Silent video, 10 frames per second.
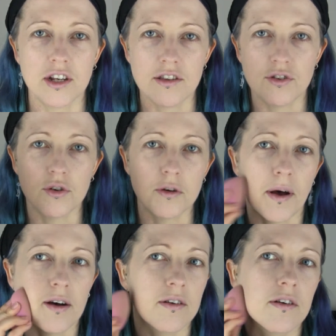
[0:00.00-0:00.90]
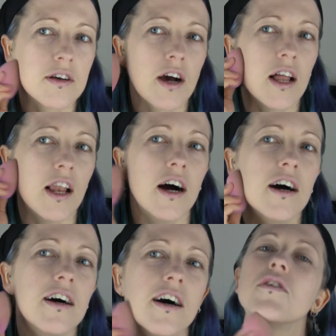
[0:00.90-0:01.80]
let's talk about colour.
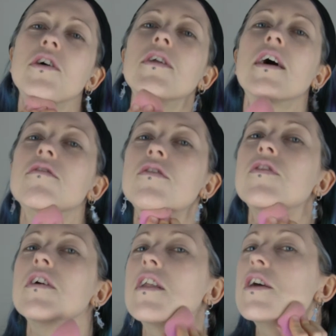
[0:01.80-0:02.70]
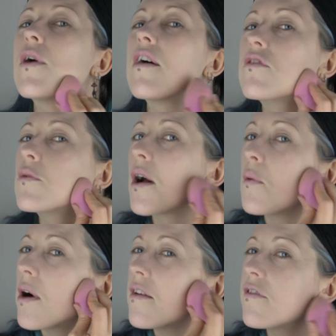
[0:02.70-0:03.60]
You don't have to feel like you have to wear
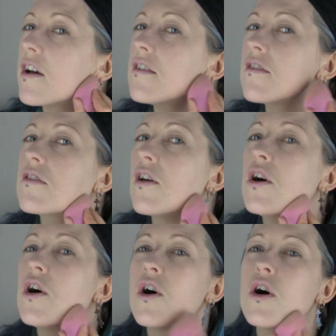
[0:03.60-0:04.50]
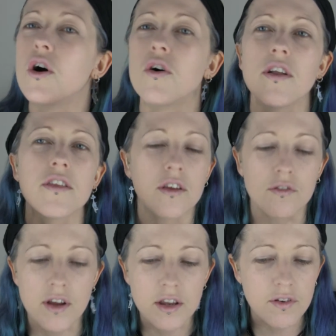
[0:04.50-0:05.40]
white face or anything
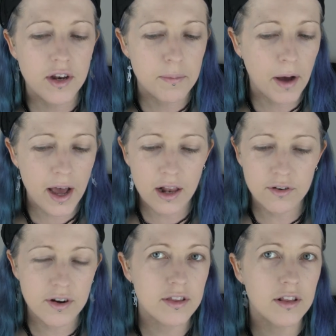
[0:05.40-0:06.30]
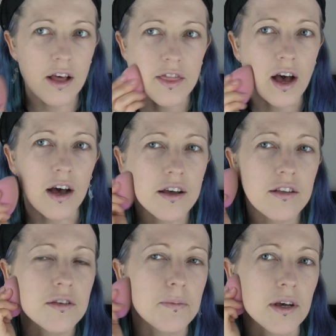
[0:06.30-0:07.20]
really, really pale or anything like that
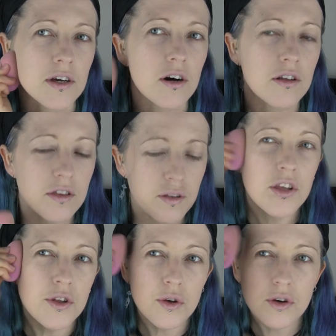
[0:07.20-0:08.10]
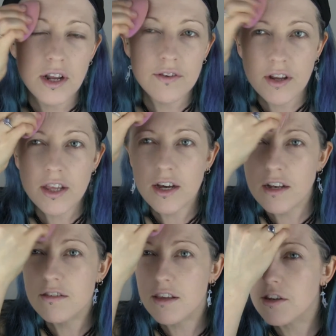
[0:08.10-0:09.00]
to be a goth. You can have any
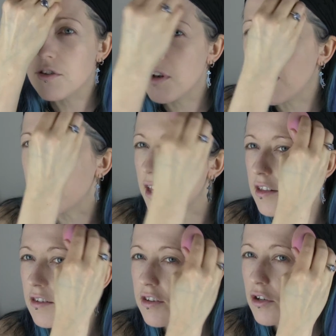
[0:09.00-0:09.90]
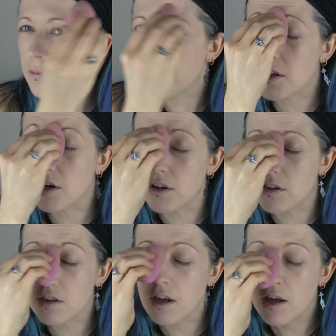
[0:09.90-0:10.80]
colour skin you like and still be a
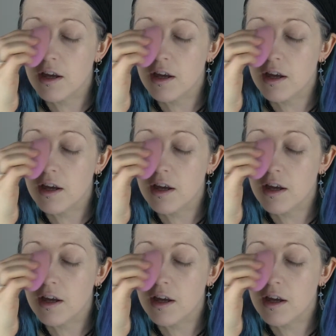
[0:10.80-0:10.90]
goth.